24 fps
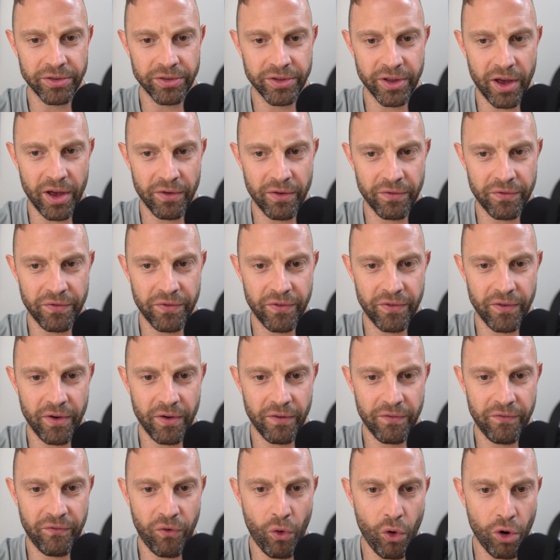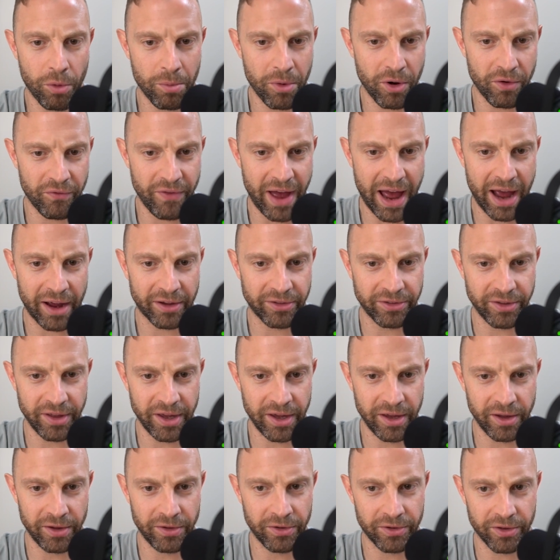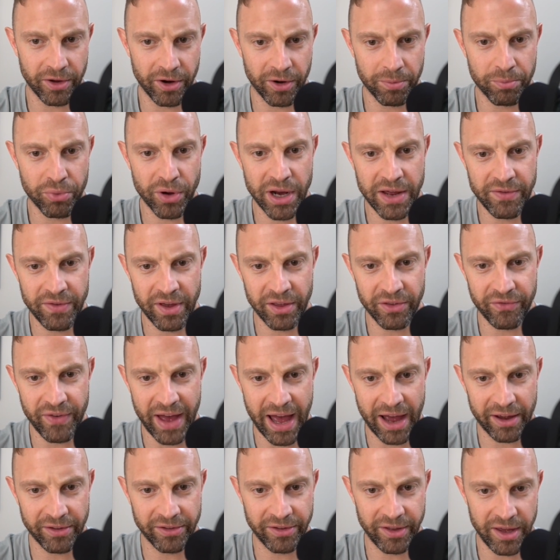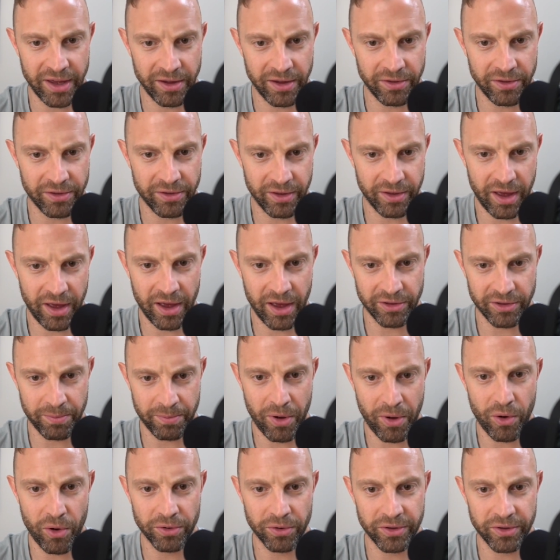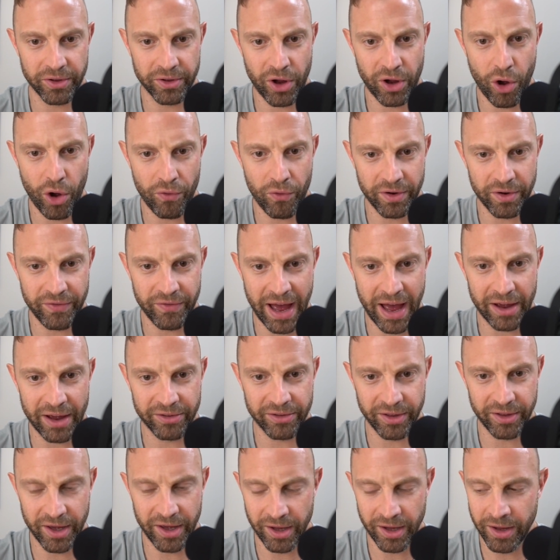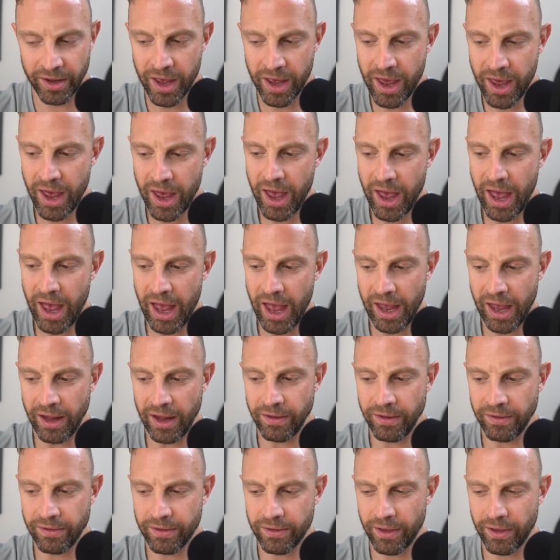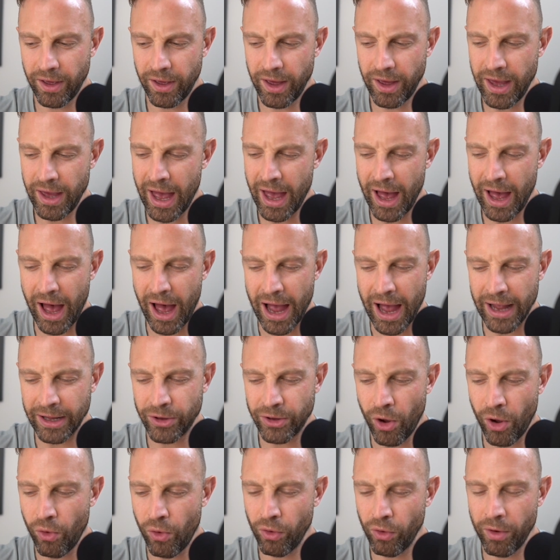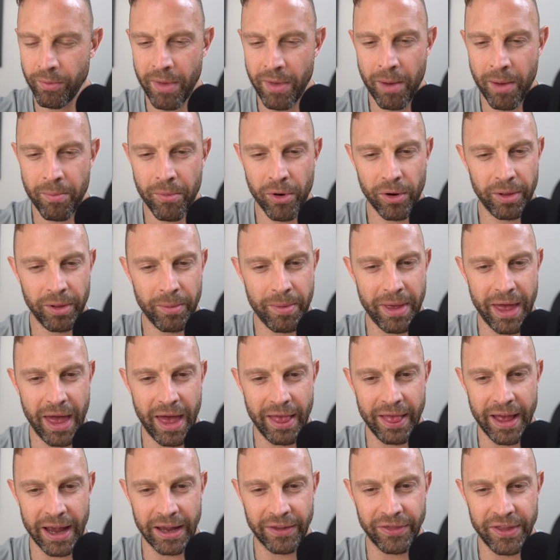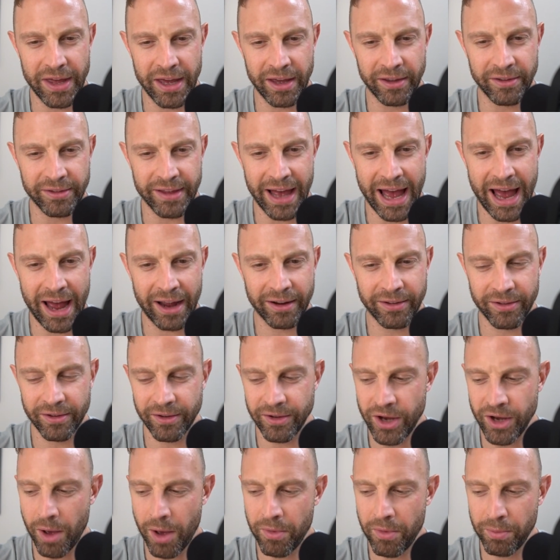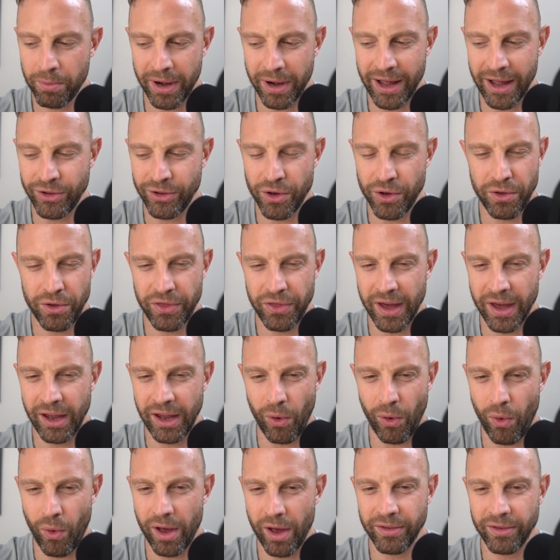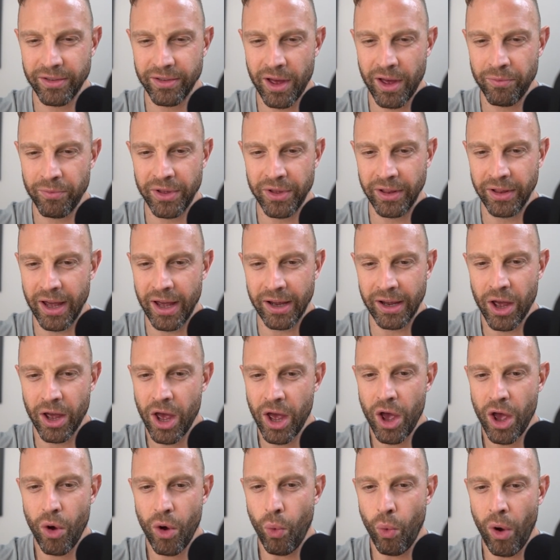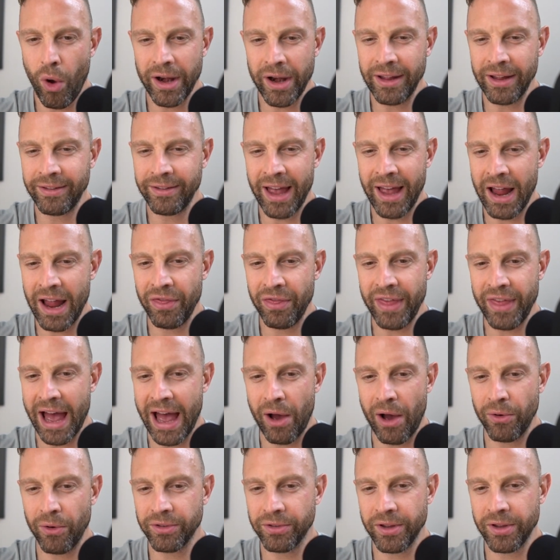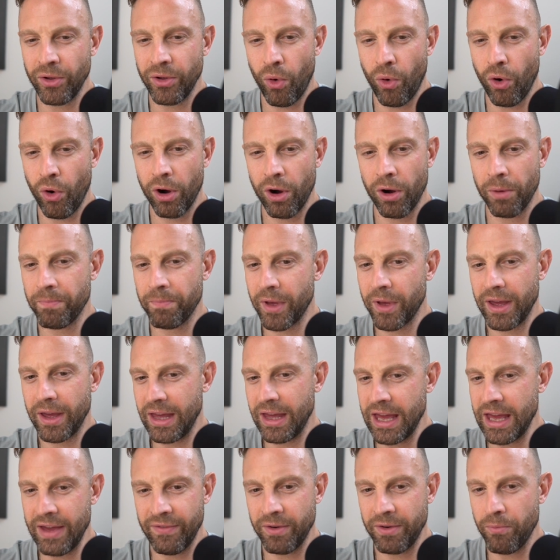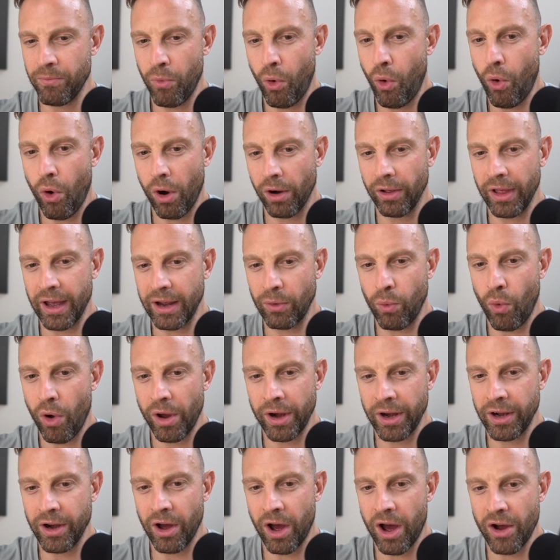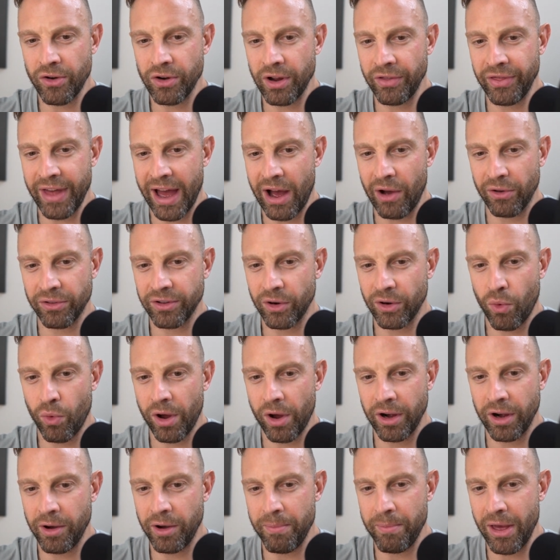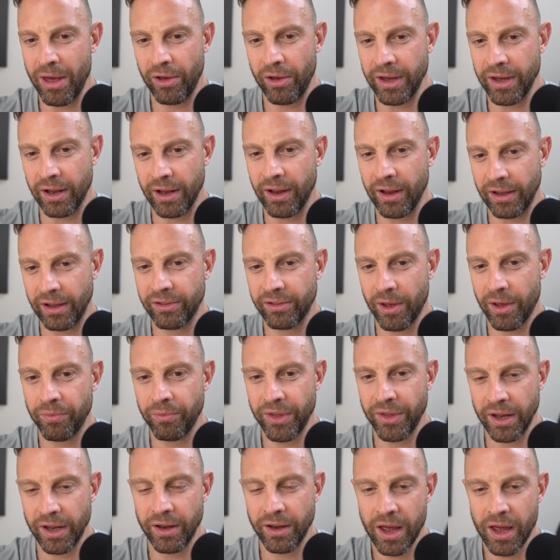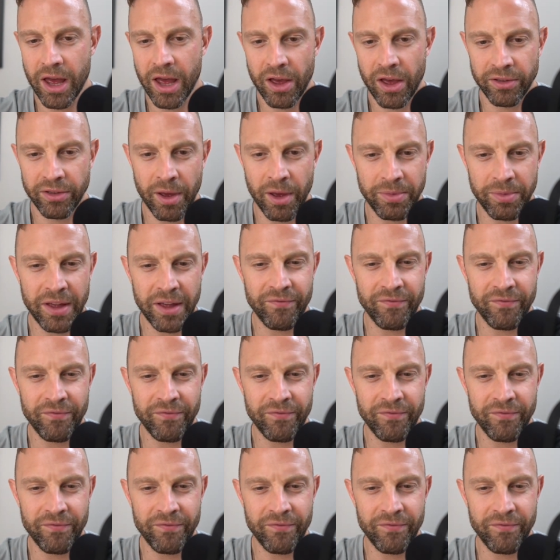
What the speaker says: of former vaccines or previous vaccines as opposed to the COVID vaccine. And I don't remember a little bit like the exact number, but I do think it was something like 1 in 10,000 or even more, like 1 in 100,000 or 1 in a million, like something. Something